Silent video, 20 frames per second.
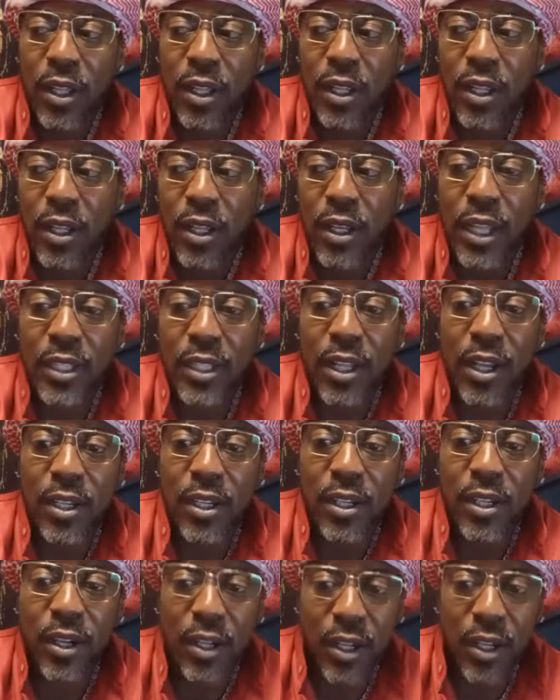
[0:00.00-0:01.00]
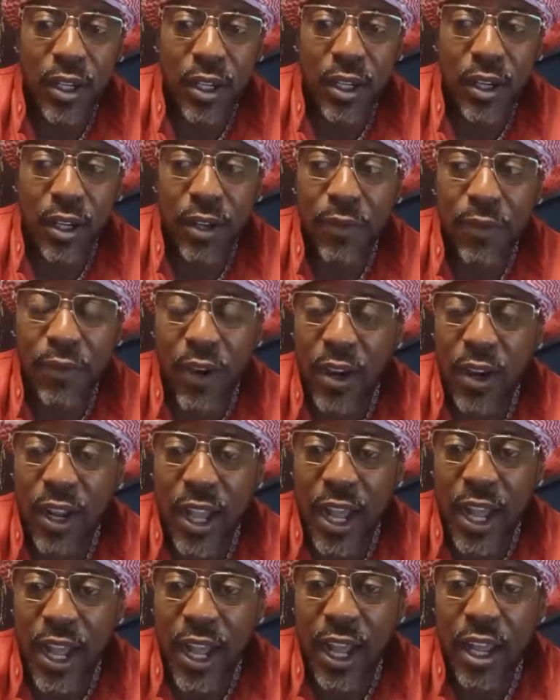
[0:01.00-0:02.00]
that's under
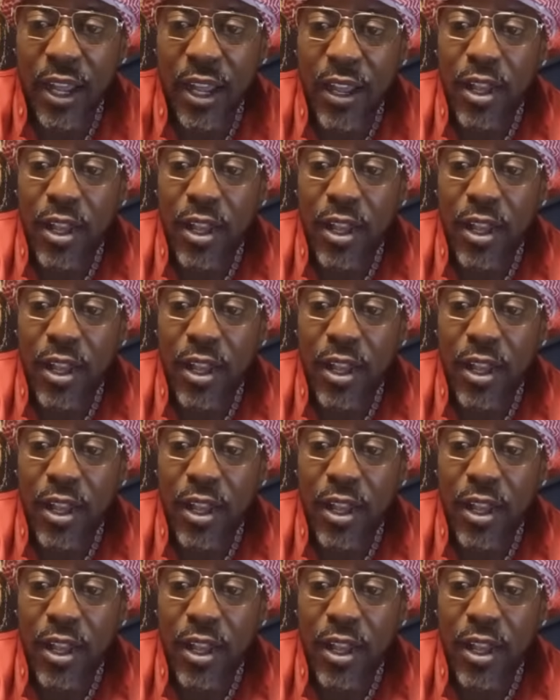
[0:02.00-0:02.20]
Farrakhan.